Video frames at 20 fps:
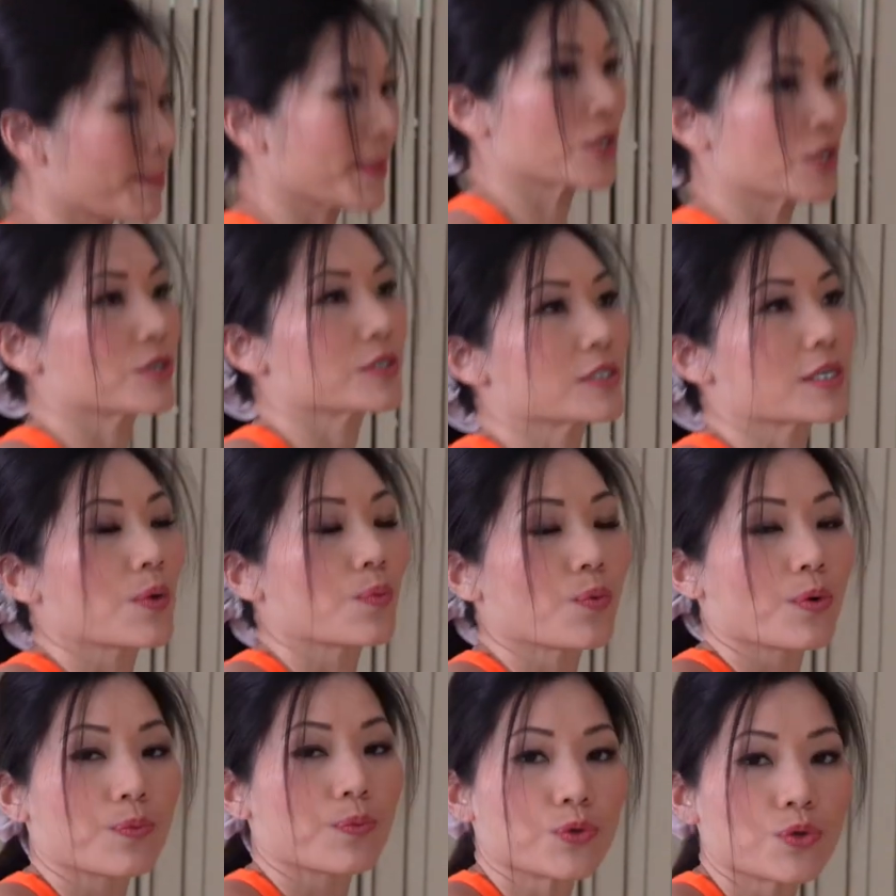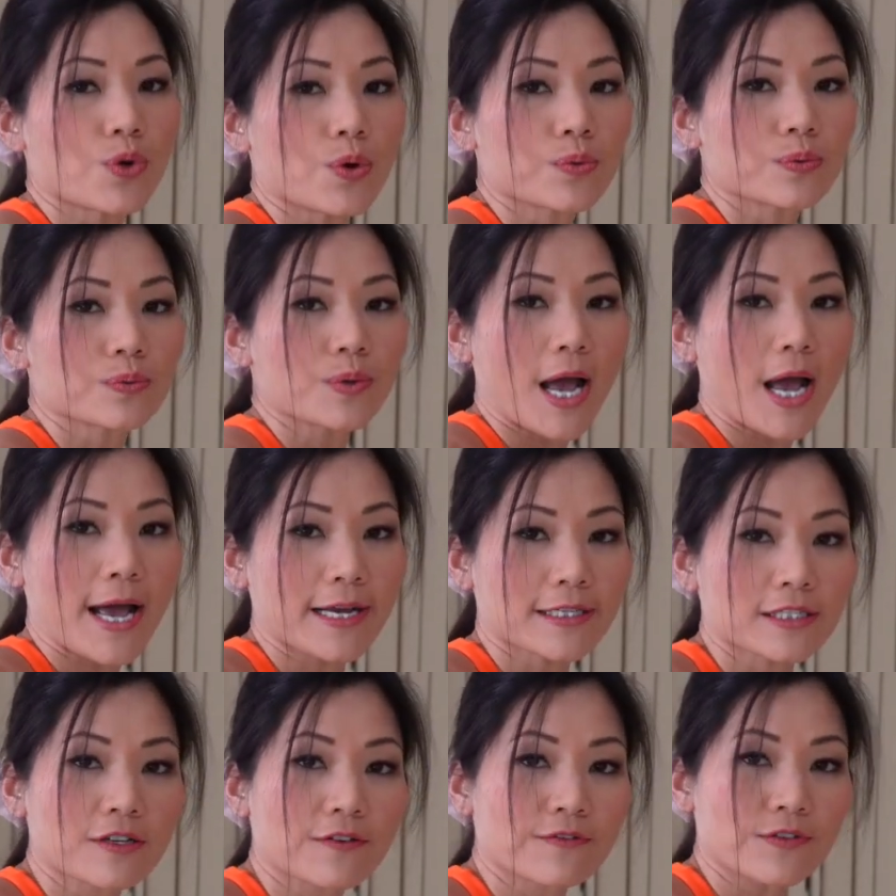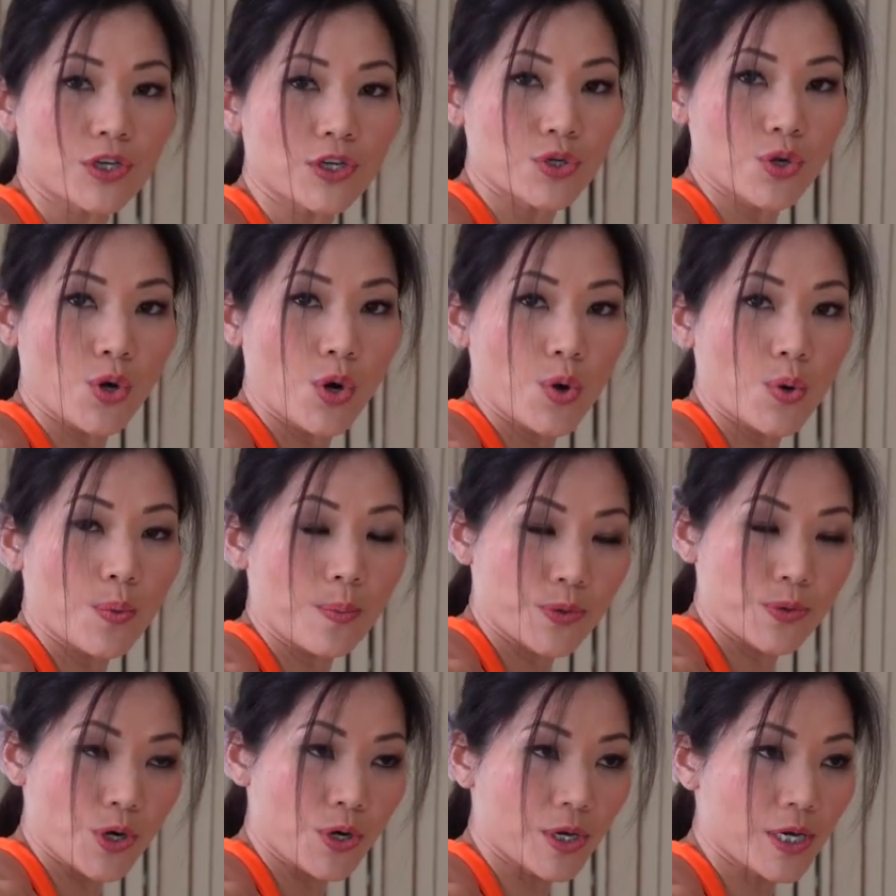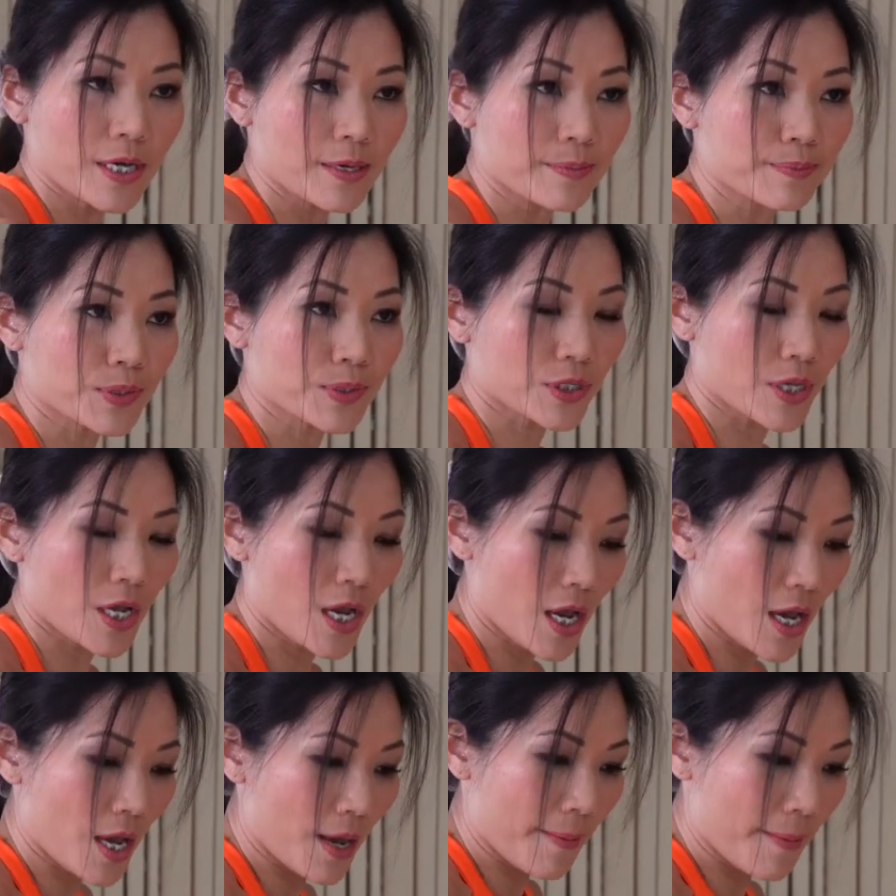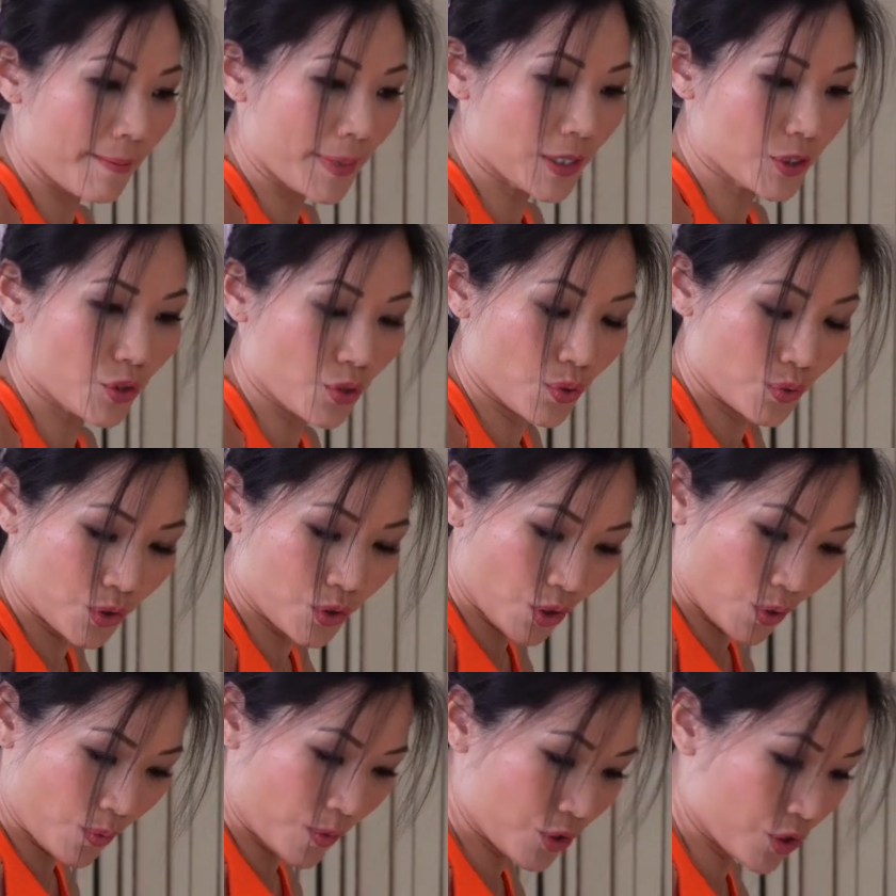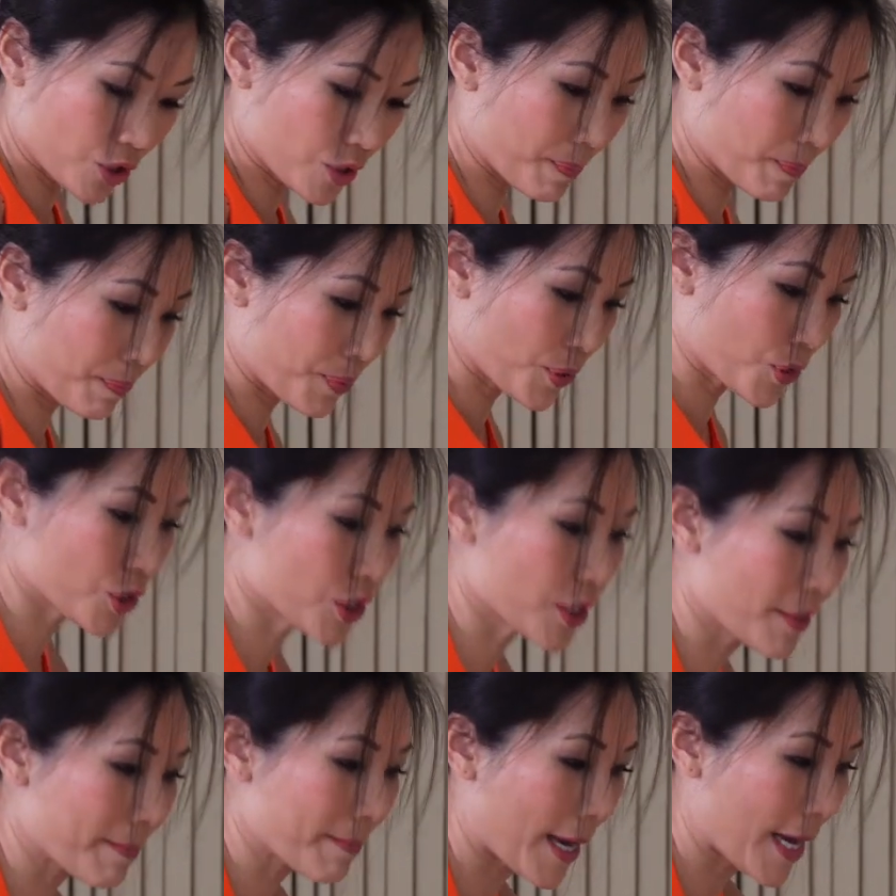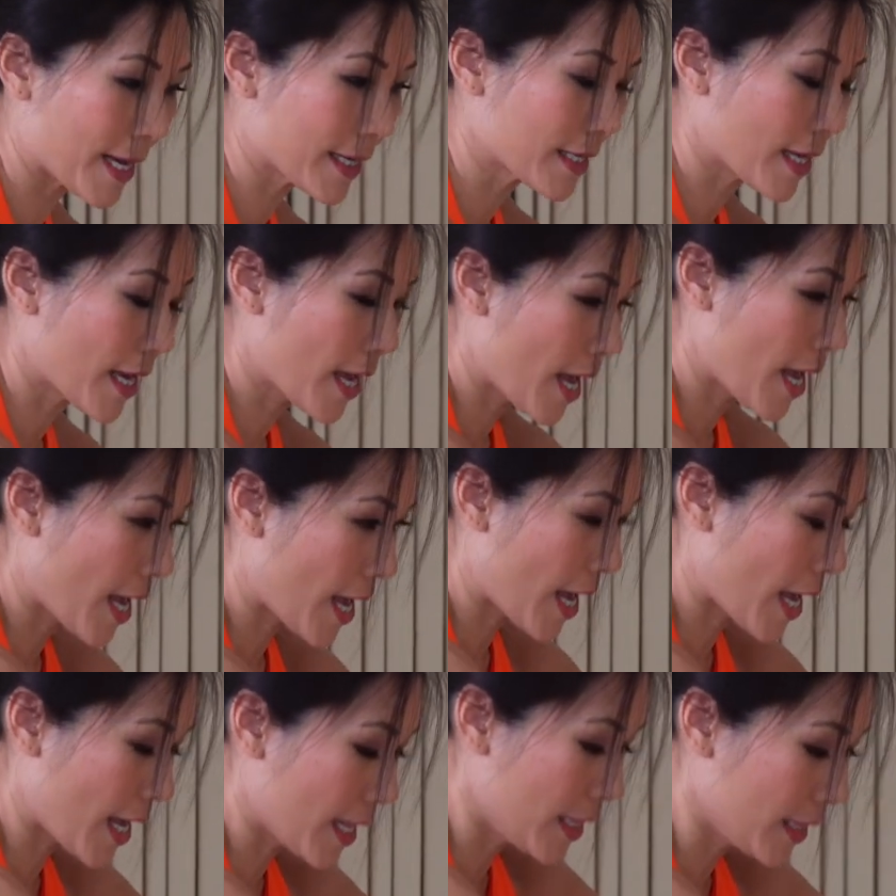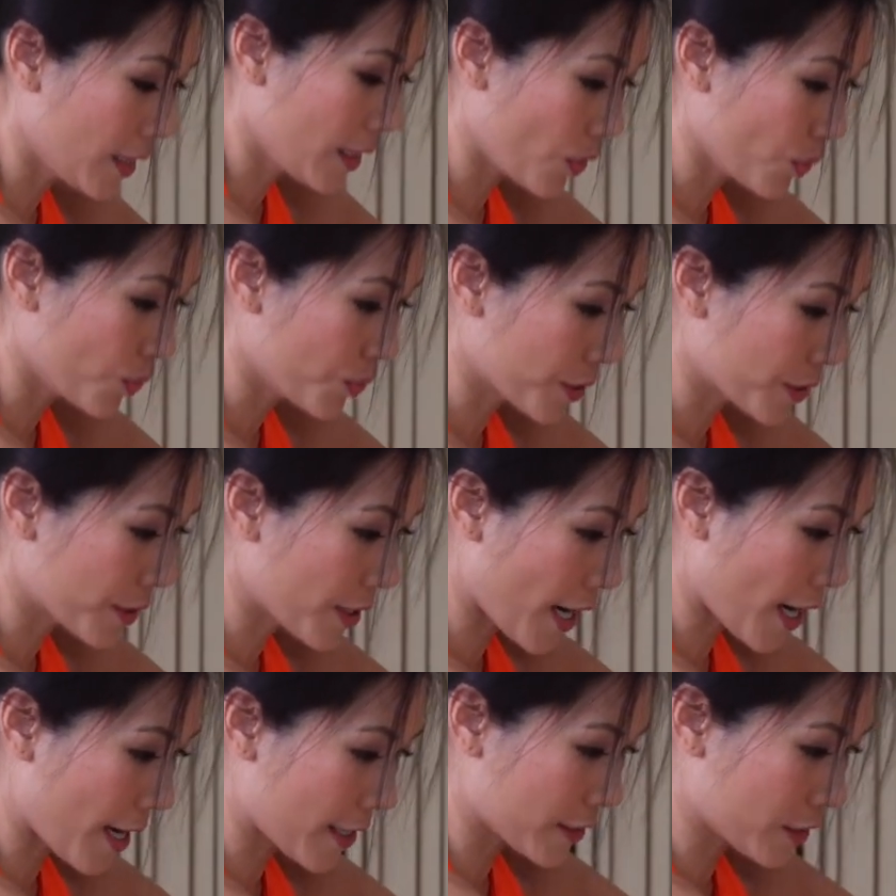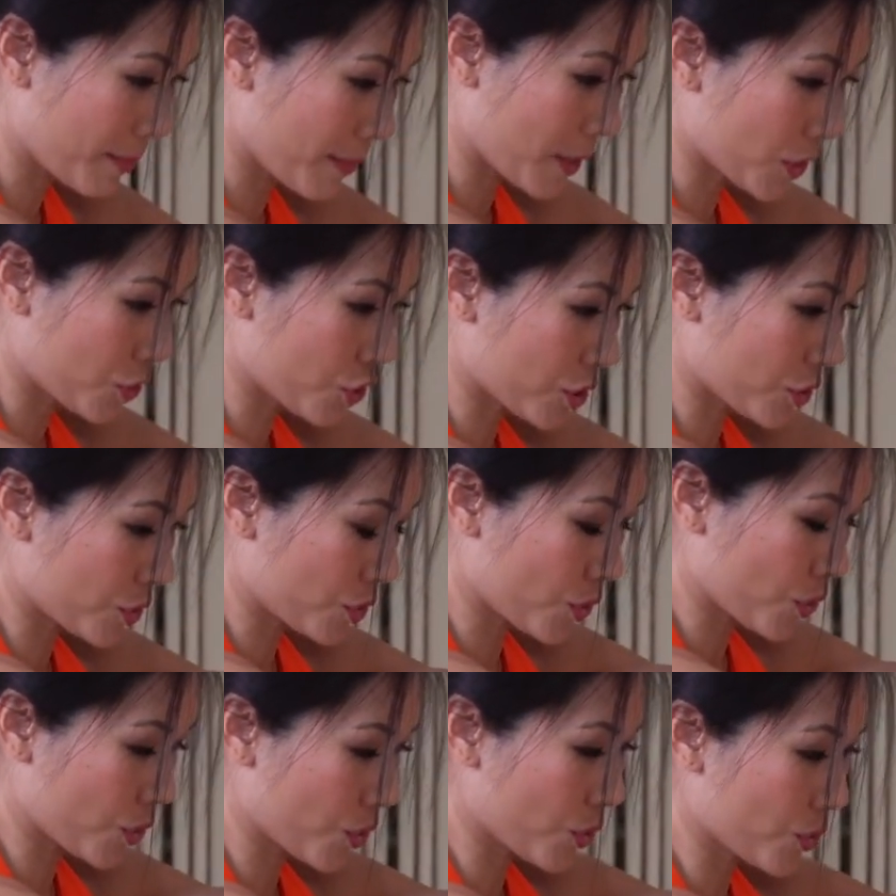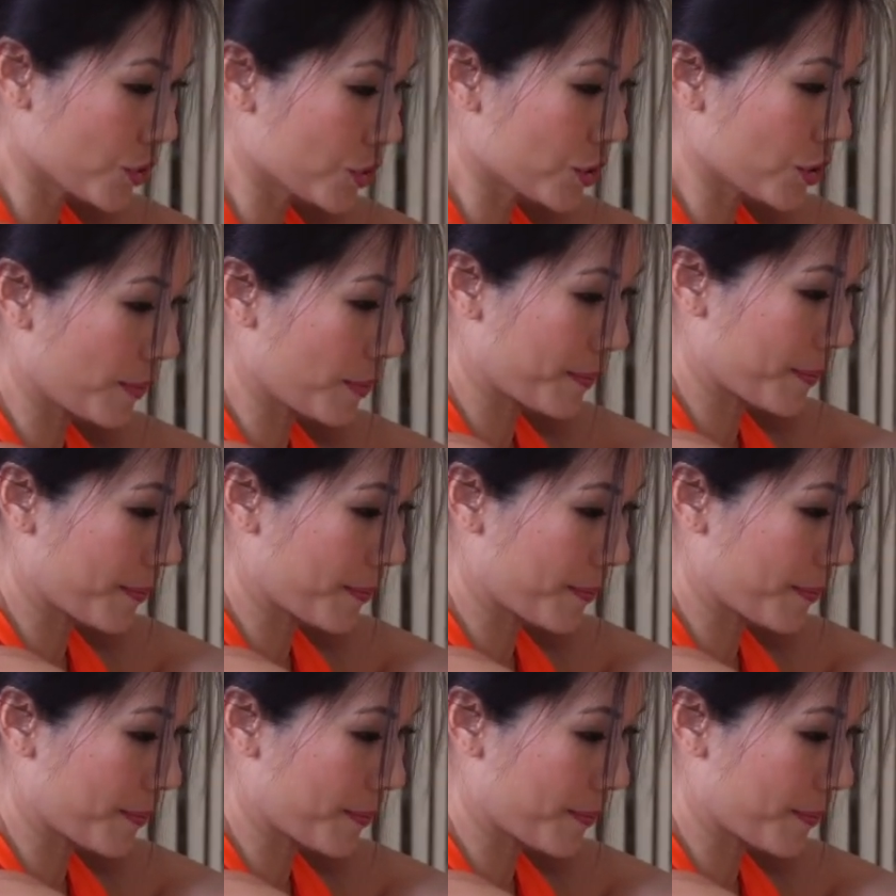because that will activate your hips muscle. So we just push it back and lower as much as you could.